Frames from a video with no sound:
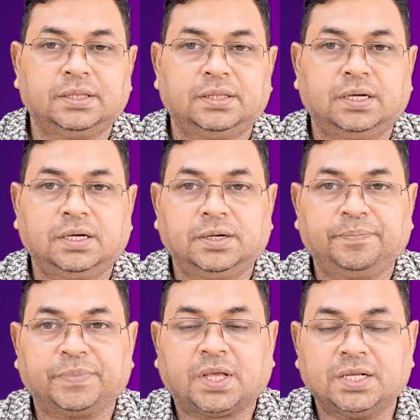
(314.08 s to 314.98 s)

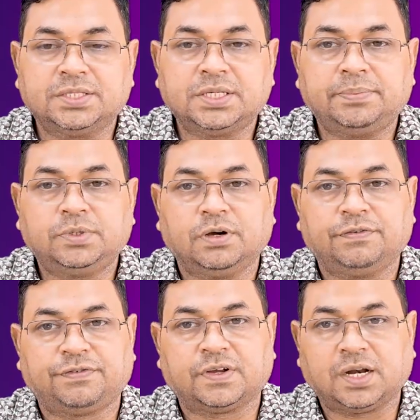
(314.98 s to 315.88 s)
the concept
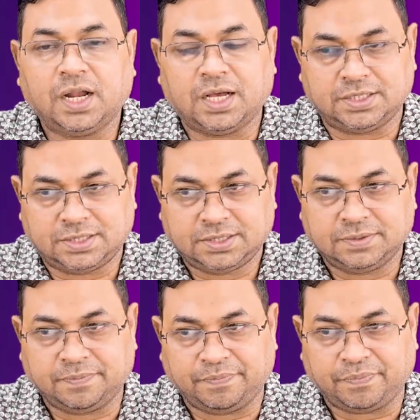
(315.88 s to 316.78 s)
of class
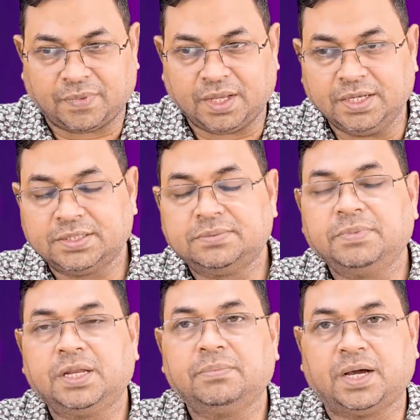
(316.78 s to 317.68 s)
is
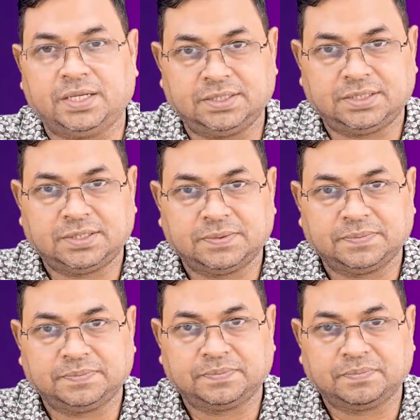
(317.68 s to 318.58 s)
minimized.
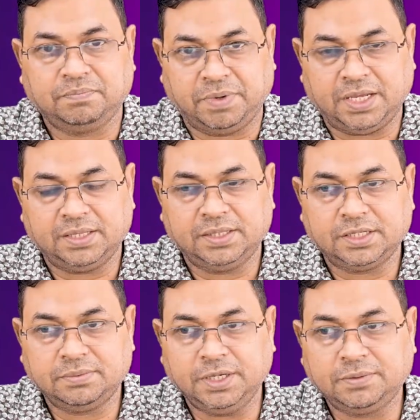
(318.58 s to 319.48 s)

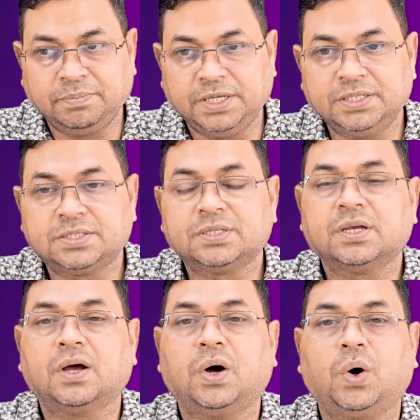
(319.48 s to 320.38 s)
It means
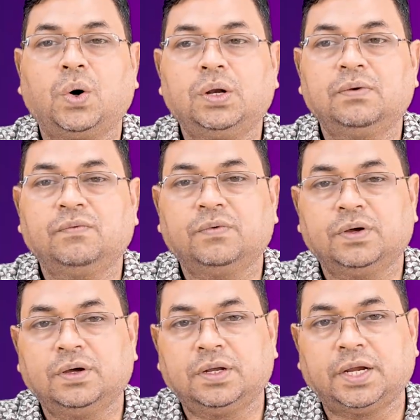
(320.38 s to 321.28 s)

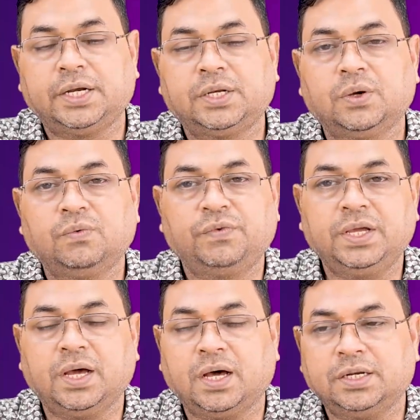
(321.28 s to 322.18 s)
right now
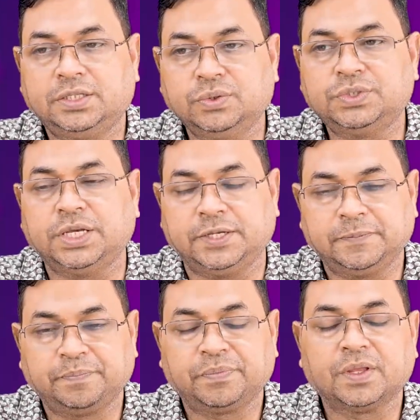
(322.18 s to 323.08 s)
we are
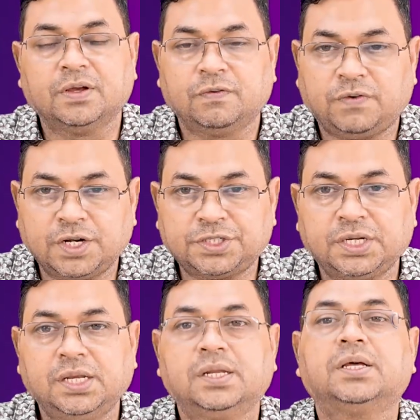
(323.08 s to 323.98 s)
using
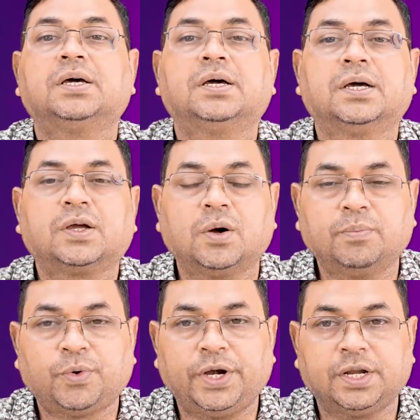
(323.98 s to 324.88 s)
functional
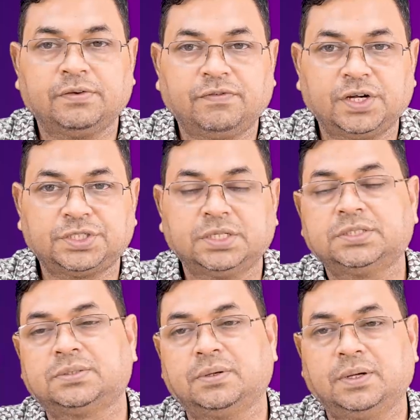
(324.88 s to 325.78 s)
component and
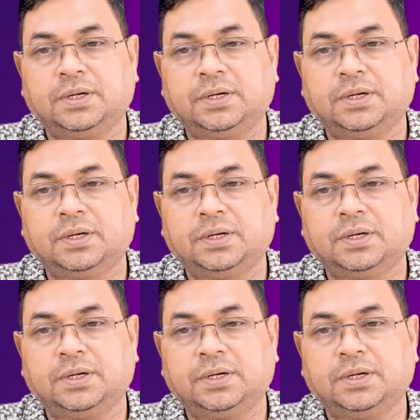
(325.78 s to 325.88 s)
functions